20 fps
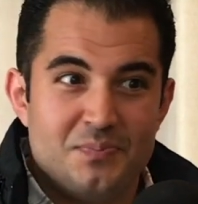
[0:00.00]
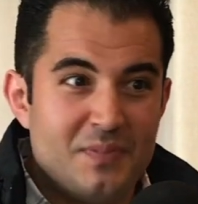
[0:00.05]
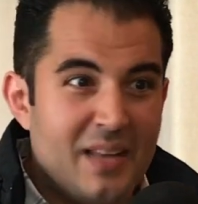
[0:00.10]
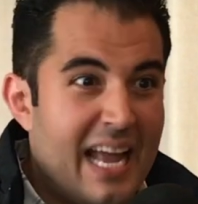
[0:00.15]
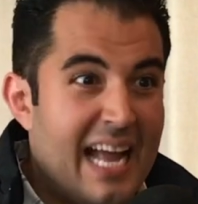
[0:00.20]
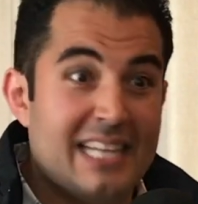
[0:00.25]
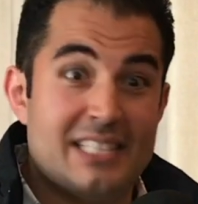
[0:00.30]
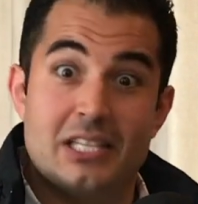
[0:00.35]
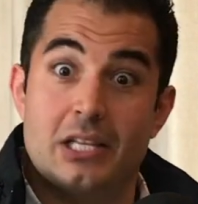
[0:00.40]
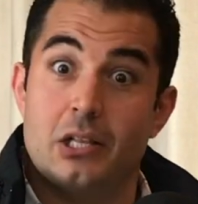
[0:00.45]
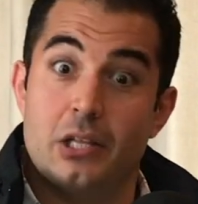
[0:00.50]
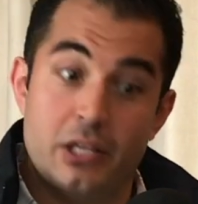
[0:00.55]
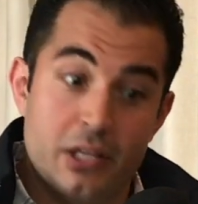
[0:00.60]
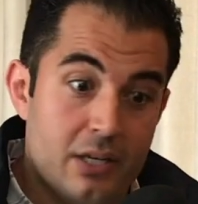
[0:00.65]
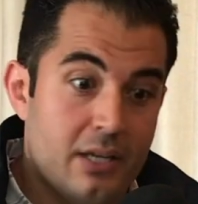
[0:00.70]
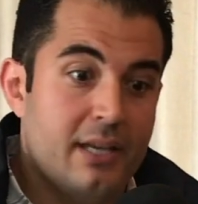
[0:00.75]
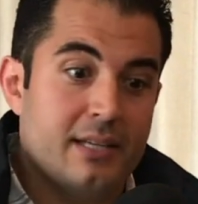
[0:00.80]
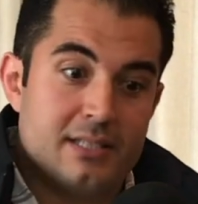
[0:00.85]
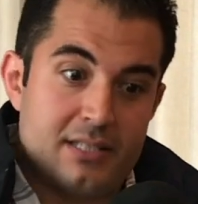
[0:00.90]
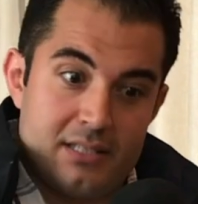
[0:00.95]

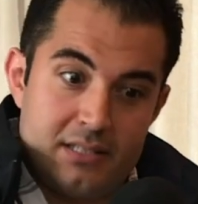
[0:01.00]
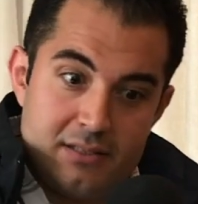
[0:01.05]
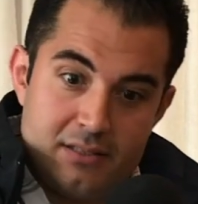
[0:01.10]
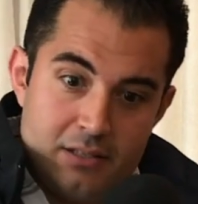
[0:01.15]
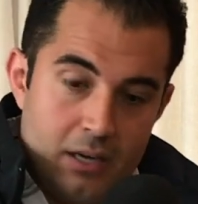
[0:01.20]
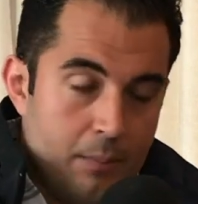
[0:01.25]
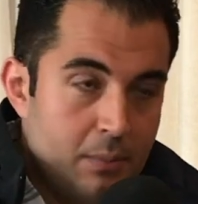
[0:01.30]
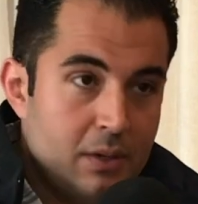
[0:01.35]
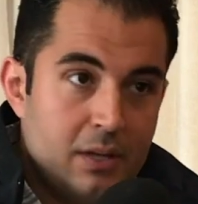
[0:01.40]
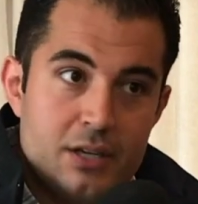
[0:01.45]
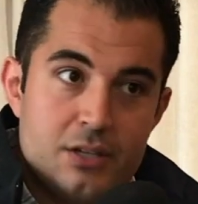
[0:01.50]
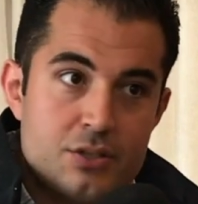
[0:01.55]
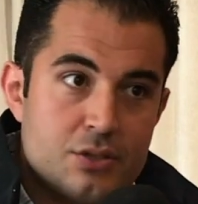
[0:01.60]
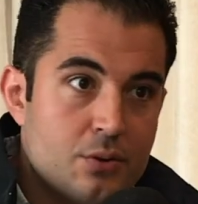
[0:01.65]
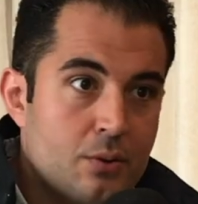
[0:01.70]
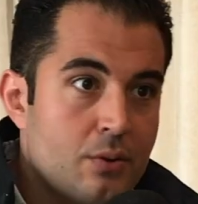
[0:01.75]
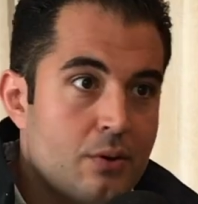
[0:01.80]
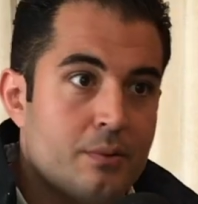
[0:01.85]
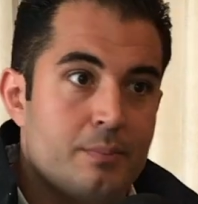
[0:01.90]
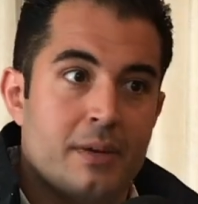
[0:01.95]
It's double-edged
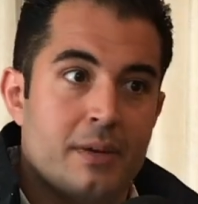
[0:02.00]
sword, man.